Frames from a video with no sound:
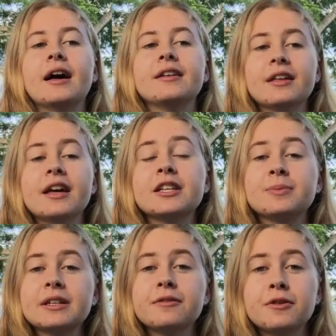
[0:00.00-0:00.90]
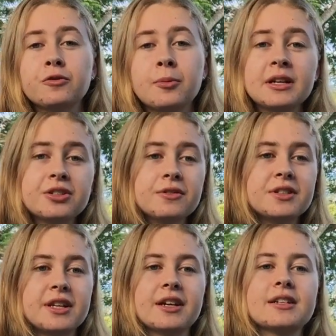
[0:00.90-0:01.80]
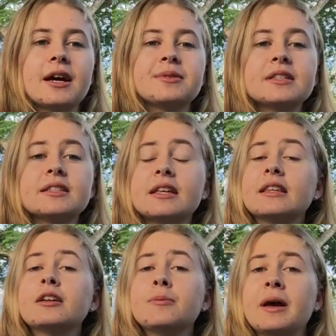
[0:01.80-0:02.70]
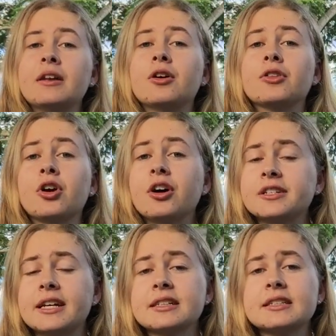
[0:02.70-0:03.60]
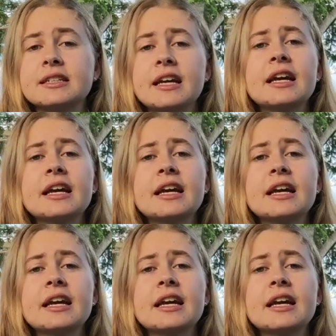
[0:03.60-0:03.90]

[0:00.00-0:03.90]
Another aspect of the formation of stereotypes is that they're dependent on the context.